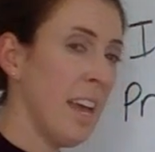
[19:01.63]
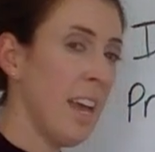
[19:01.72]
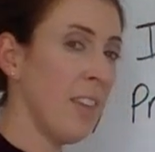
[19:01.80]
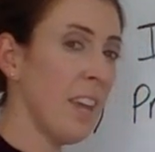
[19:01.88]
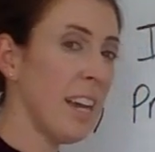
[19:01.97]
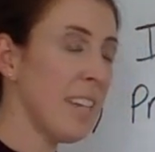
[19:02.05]

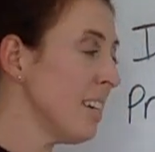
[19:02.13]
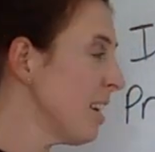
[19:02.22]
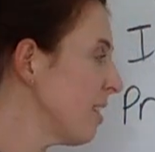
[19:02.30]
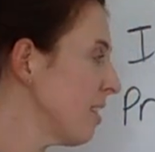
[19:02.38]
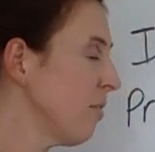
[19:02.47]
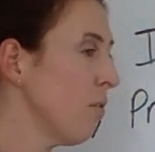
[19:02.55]
And the idea
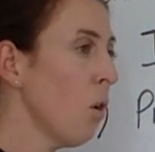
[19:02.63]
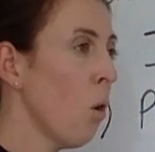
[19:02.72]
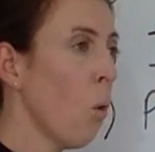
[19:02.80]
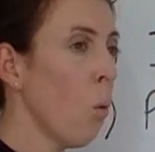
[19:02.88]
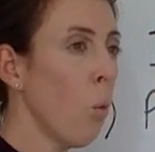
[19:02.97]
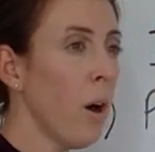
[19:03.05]
is if
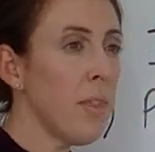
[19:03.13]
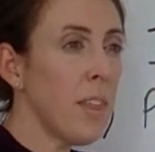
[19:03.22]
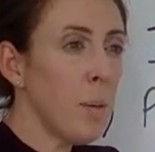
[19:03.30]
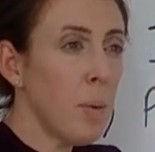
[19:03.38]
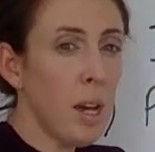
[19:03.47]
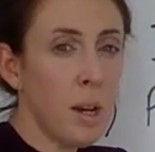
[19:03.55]
one
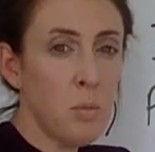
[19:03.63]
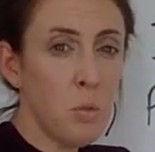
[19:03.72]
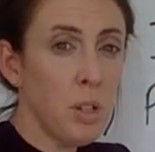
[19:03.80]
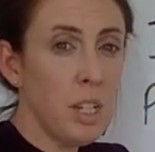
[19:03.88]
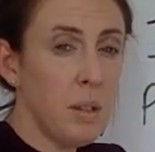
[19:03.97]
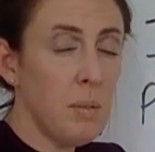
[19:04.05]
thing becomes
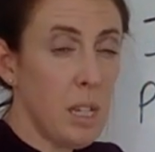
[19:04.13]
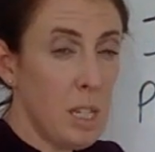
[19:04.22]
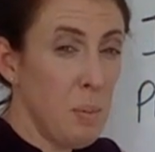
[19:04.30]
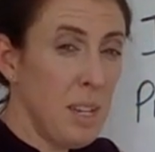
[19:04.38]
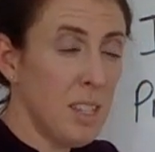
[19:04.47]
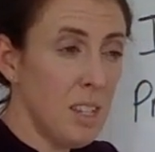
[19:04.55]
really
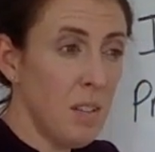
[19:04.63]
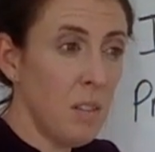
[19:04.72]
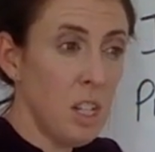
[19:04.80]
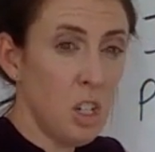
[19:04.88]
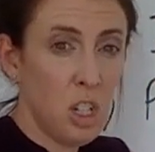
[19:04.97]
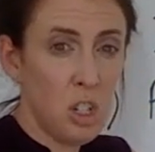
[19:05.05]
expensive,
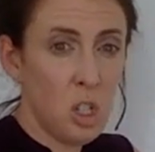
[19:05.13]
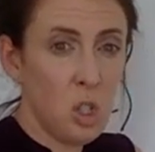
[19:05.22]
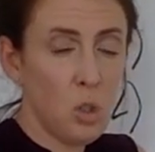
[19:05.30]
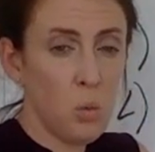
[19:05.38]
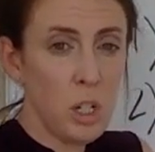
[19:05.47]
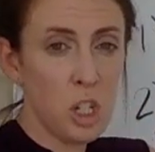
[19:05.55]
let's
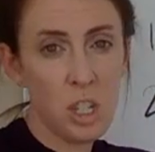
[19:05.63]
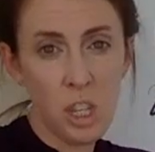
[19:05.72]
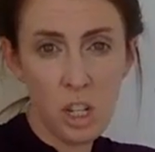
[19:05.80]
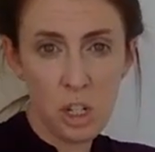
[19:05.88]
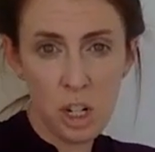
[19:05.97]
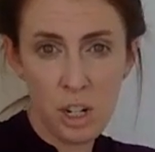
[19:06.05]
just switch to the
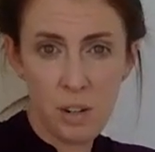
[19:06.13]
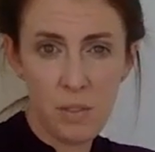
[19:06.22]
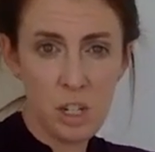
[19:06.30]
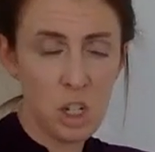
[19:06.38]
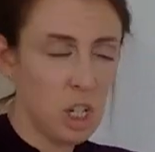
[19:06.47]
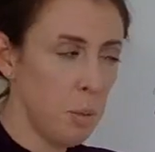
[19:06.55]
alternative
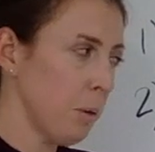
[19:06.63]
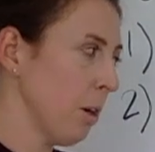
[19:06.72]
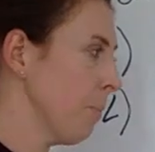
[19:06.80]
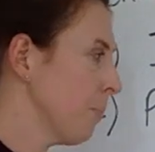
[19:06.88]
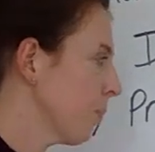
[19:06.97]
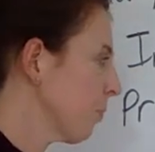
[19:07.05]
that's cheaper.